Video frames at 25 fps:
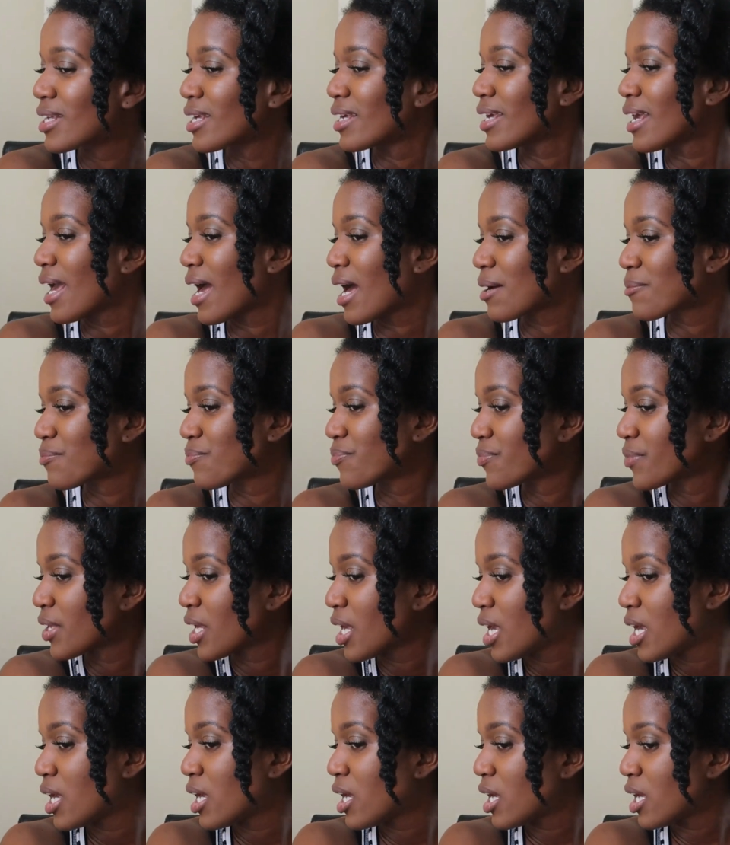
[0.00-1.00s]
Yeah.
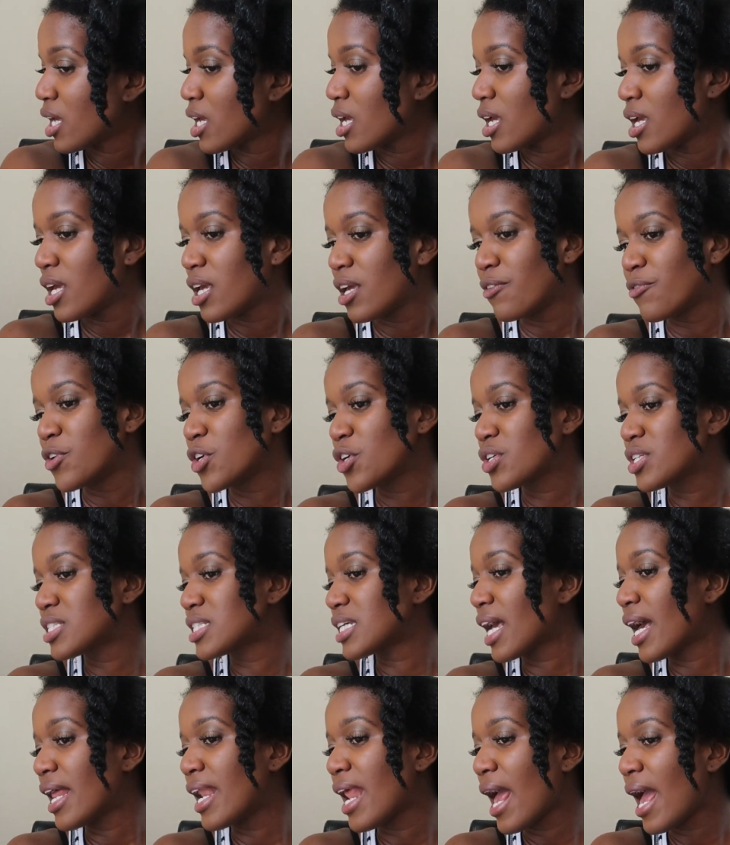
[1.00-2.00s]
If your
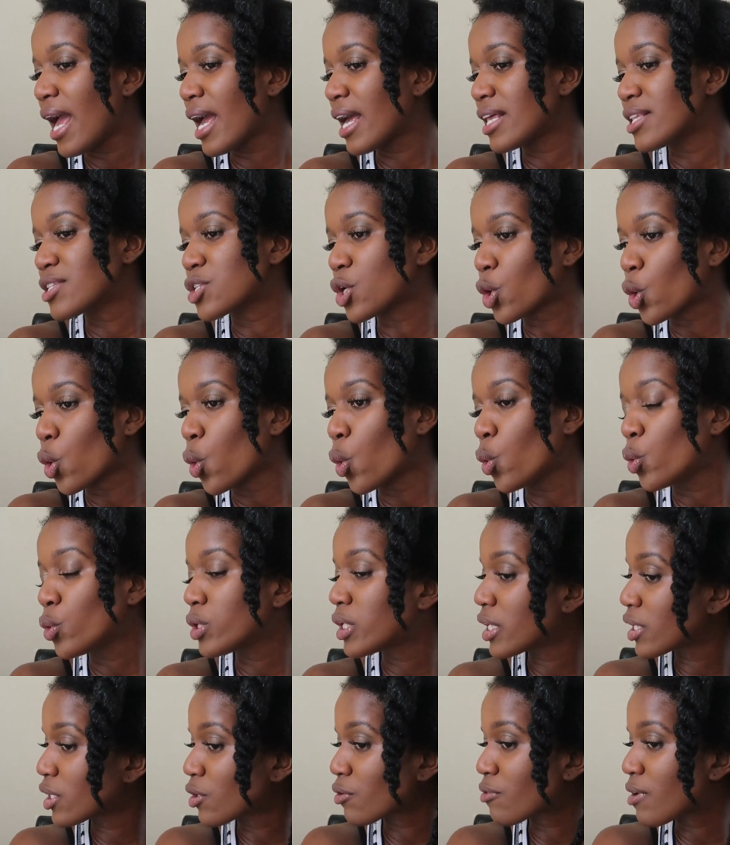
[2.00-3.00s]
dead ends are
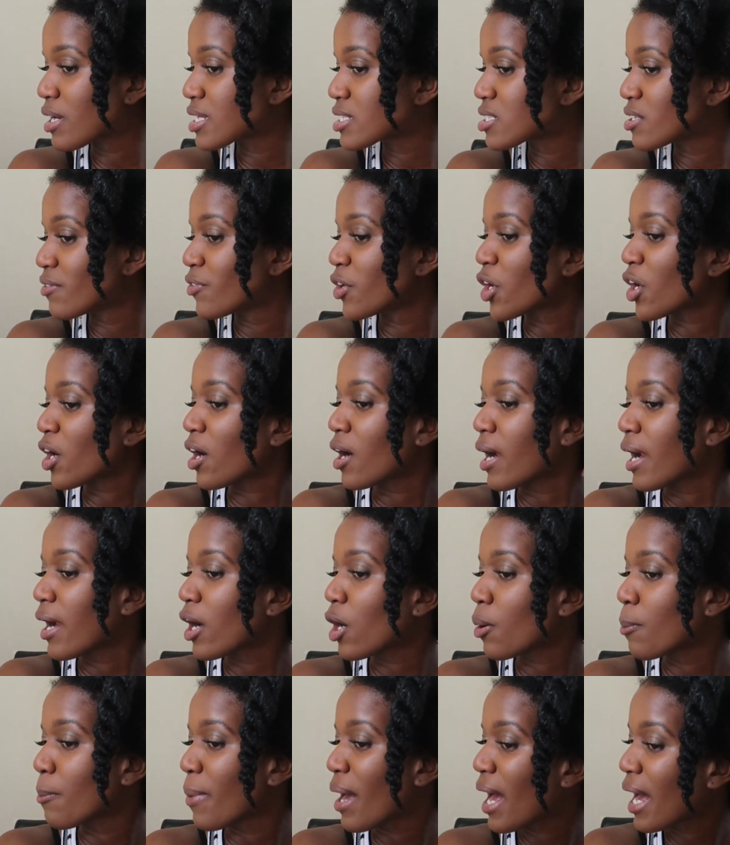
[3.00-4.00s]
holding the rest of your
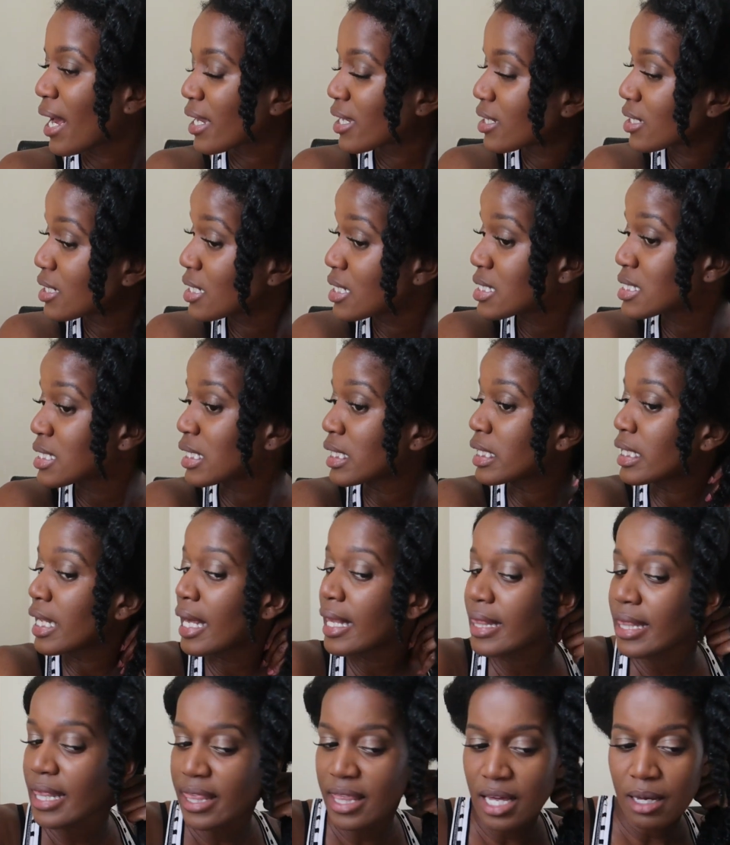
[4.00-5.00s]
hair back, you need to
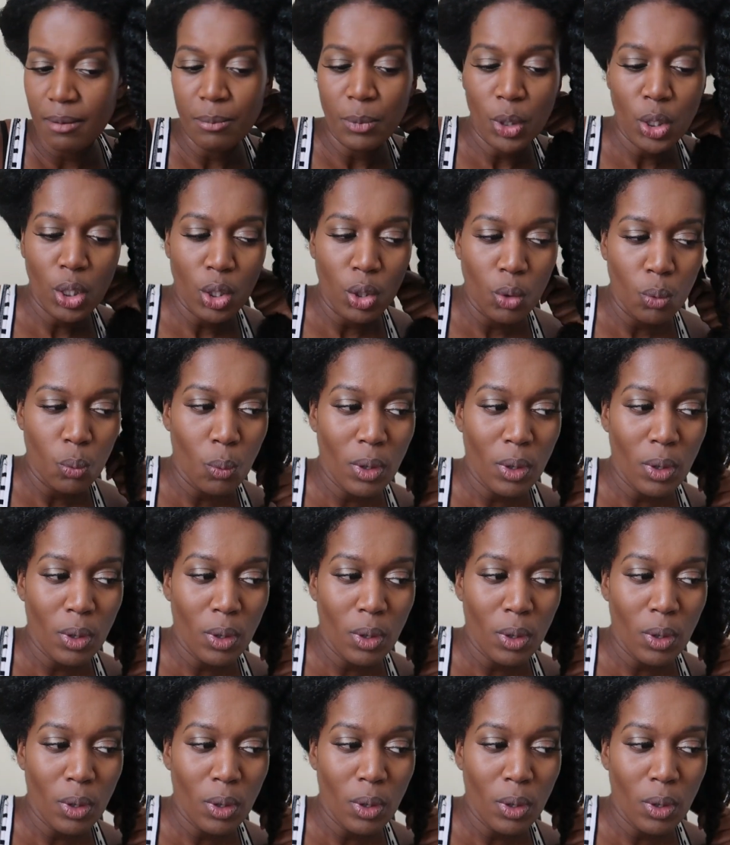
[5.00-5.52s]
let them go.